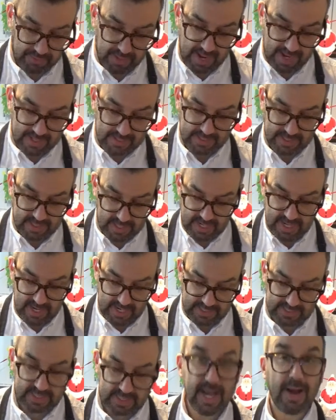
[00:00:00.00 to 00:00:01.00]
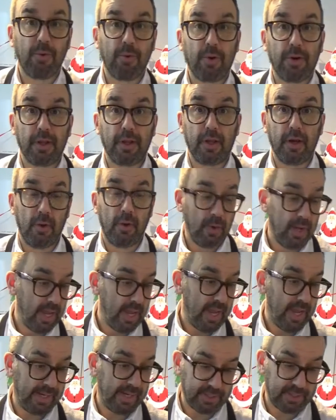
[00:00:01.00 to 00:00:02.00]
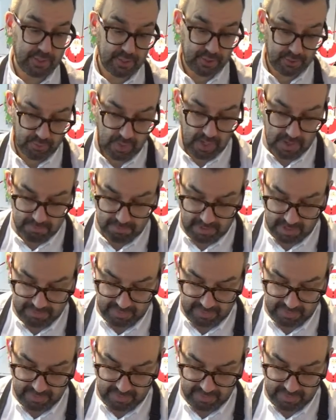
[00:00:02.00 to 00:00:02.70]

that is now going to go into my